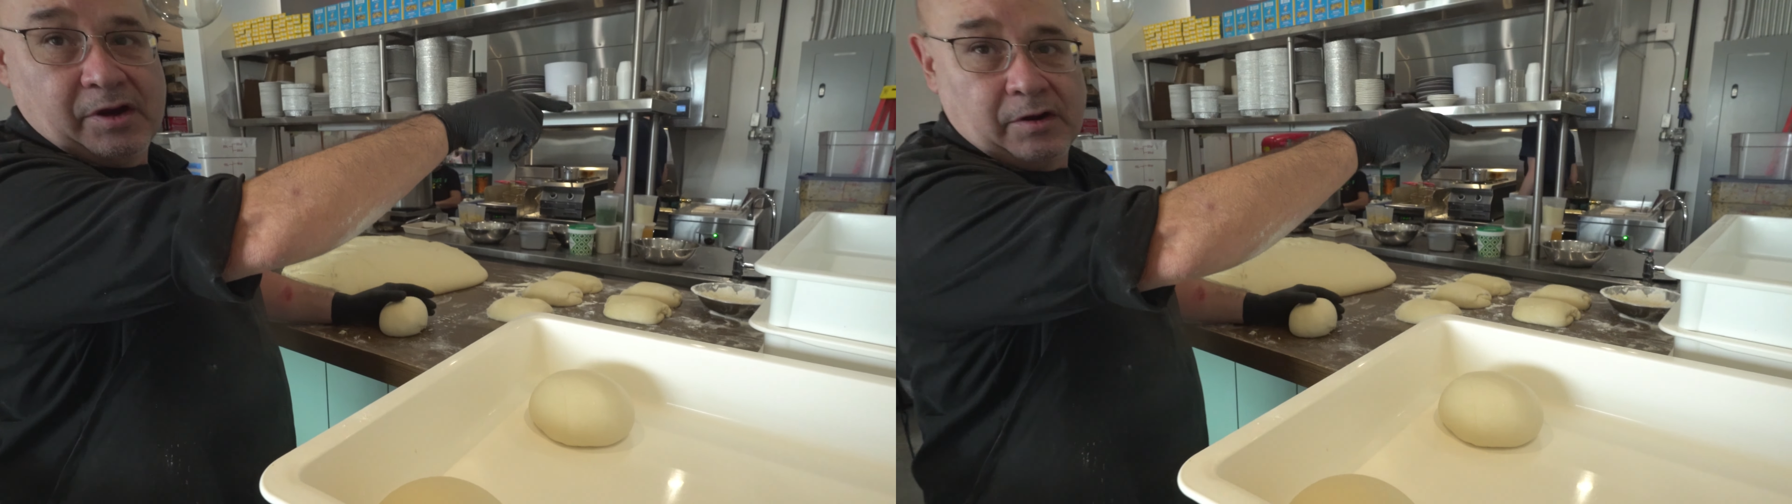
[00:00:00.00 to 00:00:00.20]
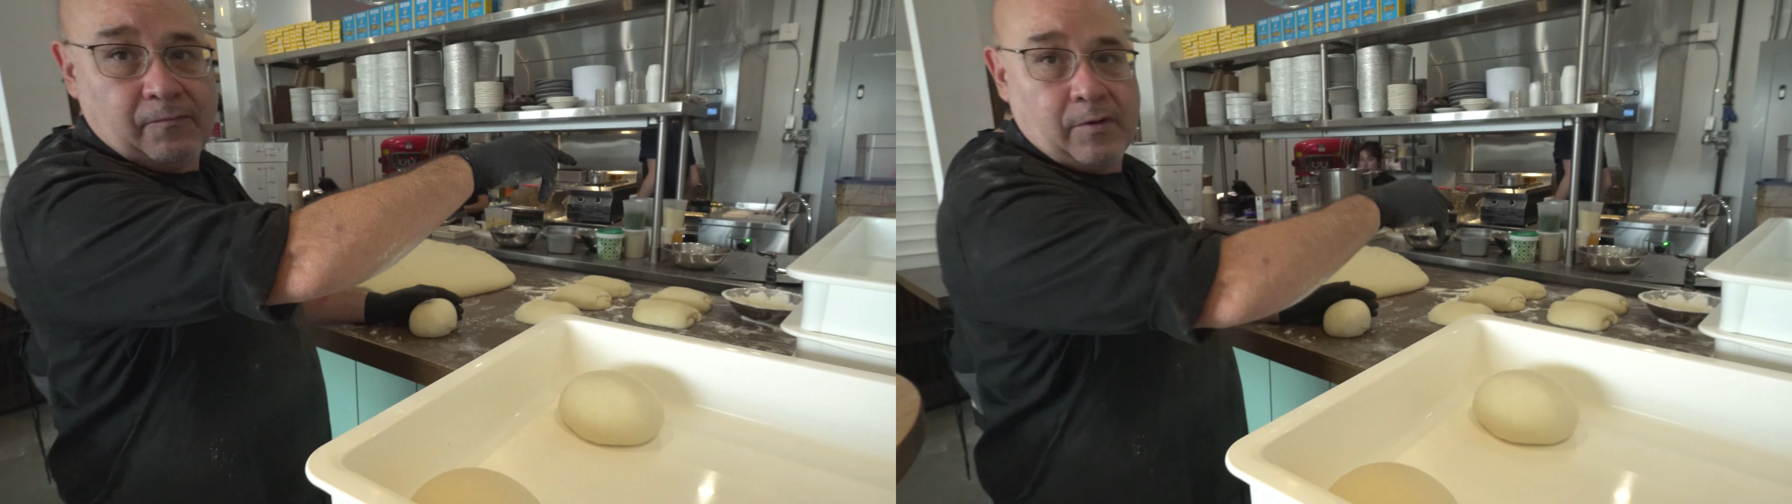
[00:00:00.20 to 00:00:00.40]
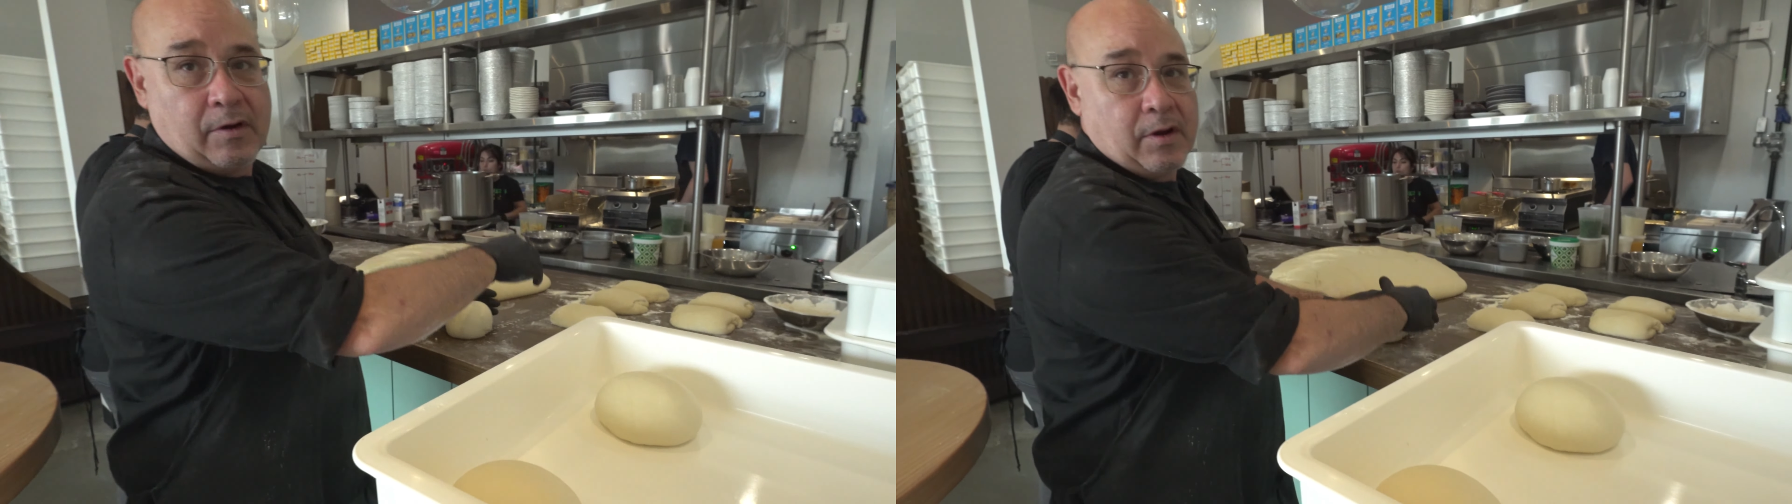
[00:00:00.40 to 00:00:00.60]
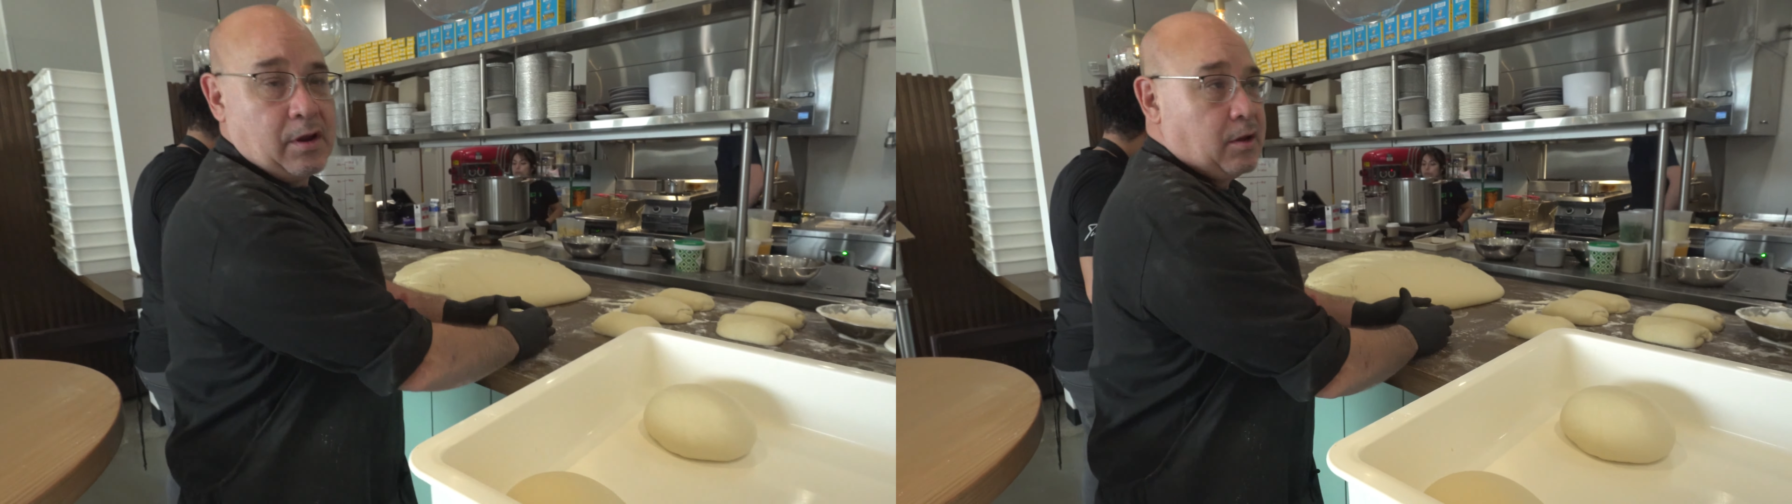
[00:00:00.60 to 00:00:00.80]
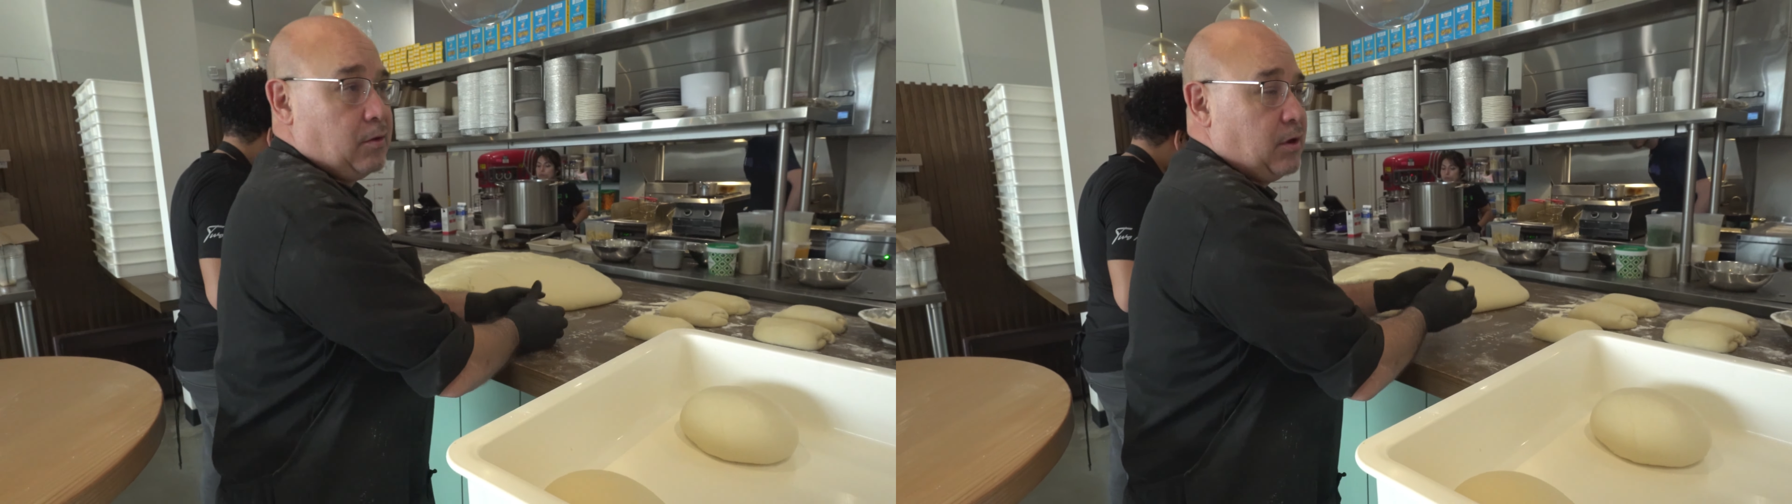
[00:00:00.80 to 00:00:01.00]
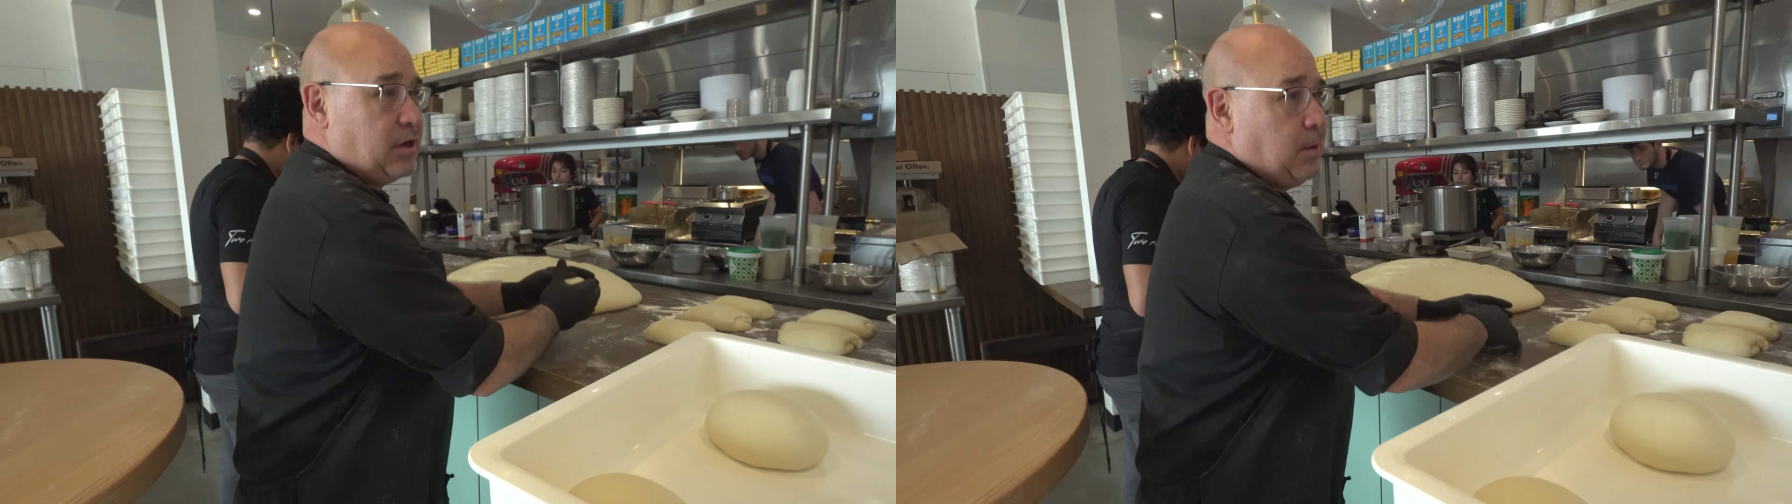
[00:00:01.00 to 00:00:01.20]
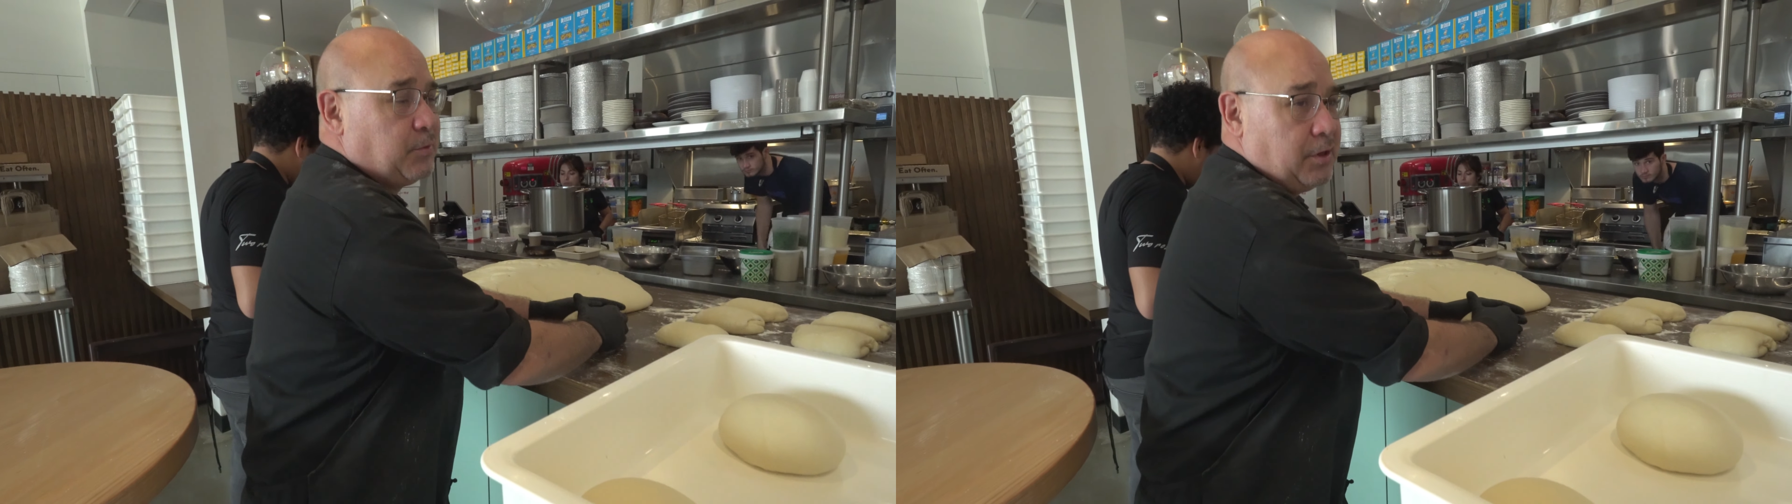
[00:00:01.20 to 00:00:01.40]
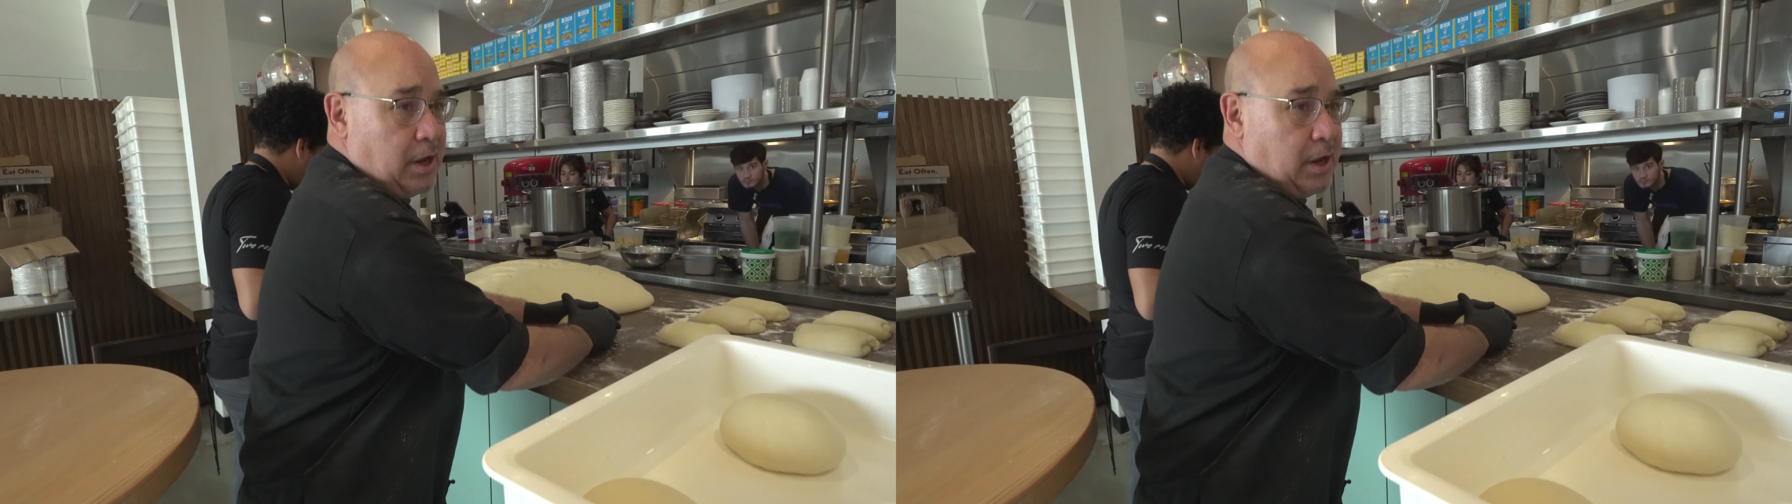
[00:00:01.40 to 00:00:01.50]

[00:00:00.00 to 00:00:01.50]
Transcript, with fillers: and it's all handmade